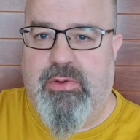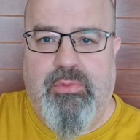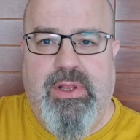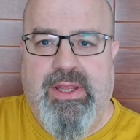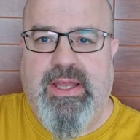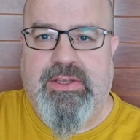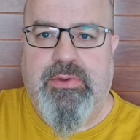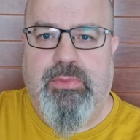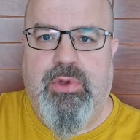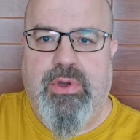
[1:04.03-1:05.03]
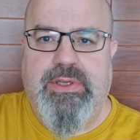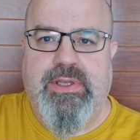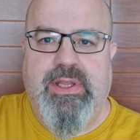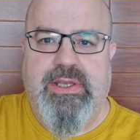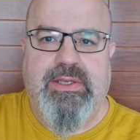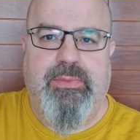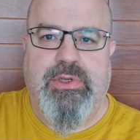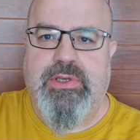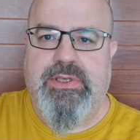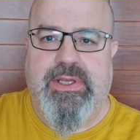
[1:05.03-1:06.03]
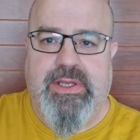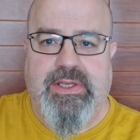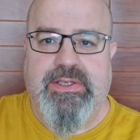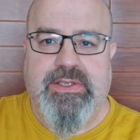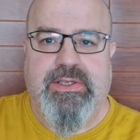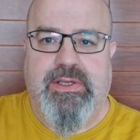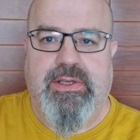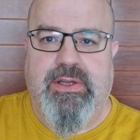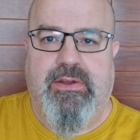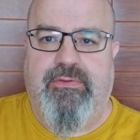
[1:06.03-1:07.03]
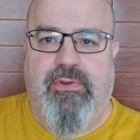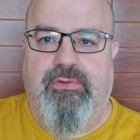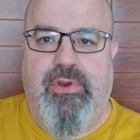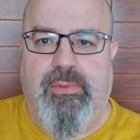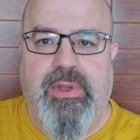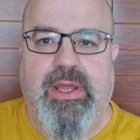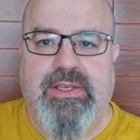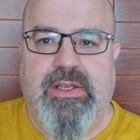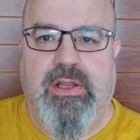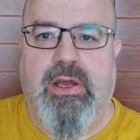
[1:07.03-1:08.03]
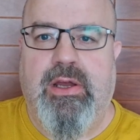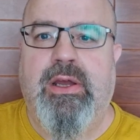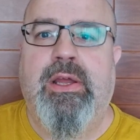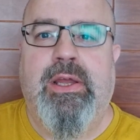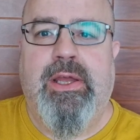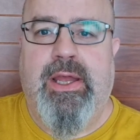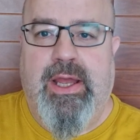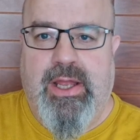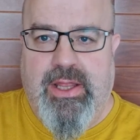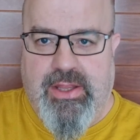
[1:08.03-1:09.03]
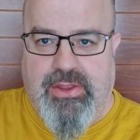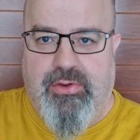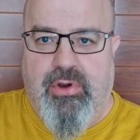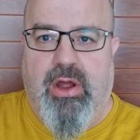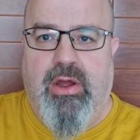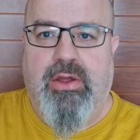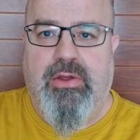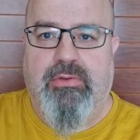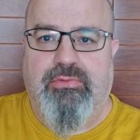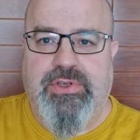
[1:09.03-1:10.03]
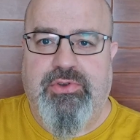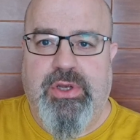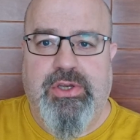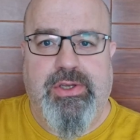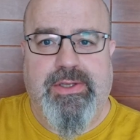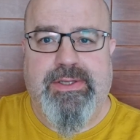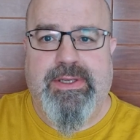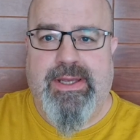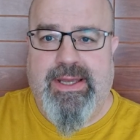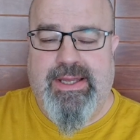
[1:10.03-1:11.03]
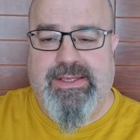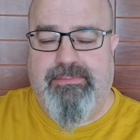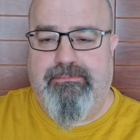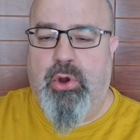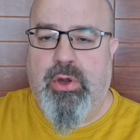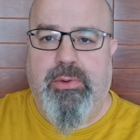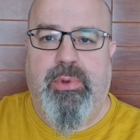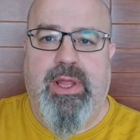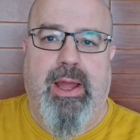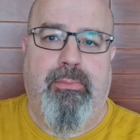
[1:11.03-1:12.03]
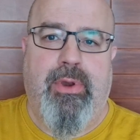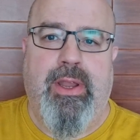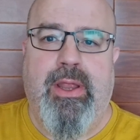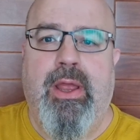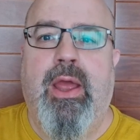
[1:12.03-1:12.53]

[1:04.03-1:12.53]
you will get some noise in these images. It isn't a full frame DSLR. There are restrictions. It's a pocketable camera.